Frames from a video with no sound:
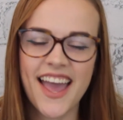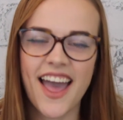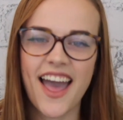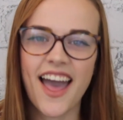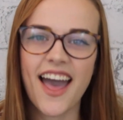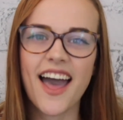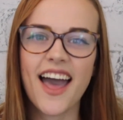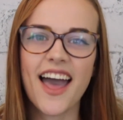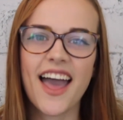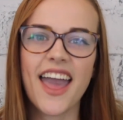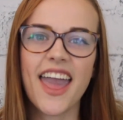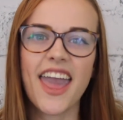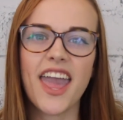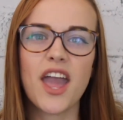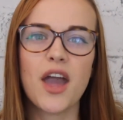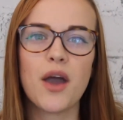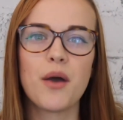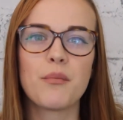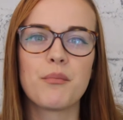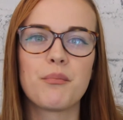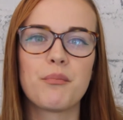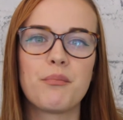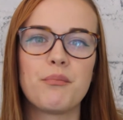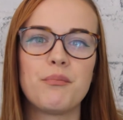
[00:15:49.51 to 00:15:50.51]
I
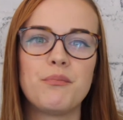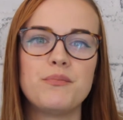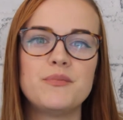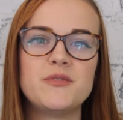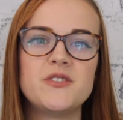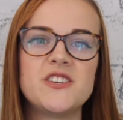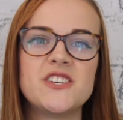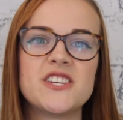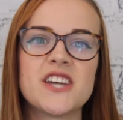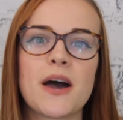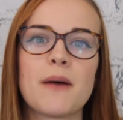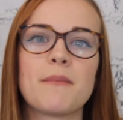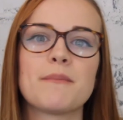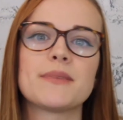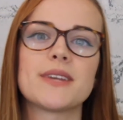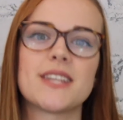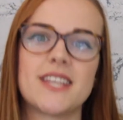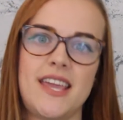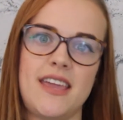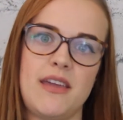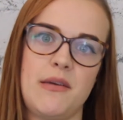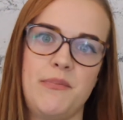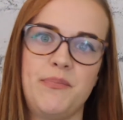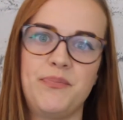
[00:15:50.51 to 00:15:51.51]
dumped
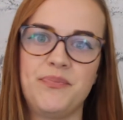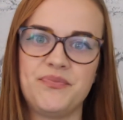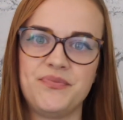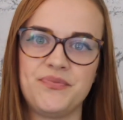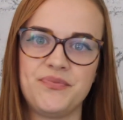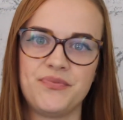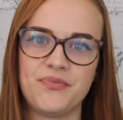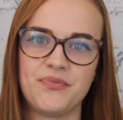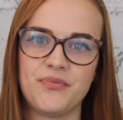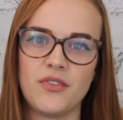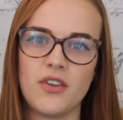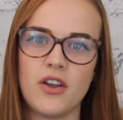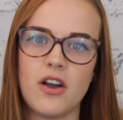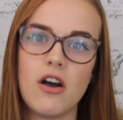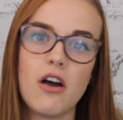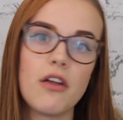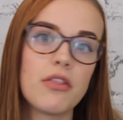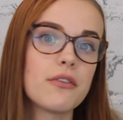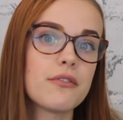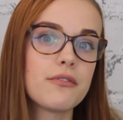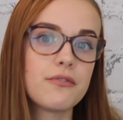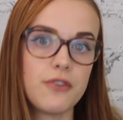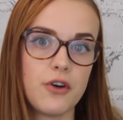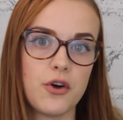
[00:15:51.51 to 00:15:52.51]
him
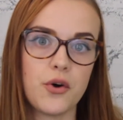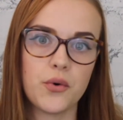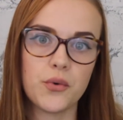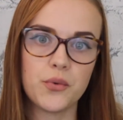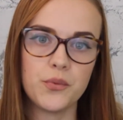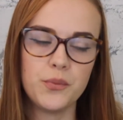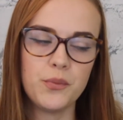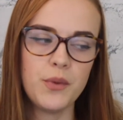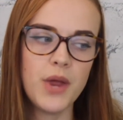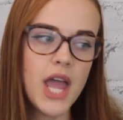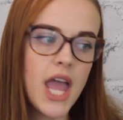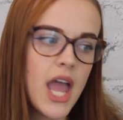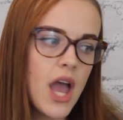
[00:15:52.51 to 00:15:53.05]
on the phone.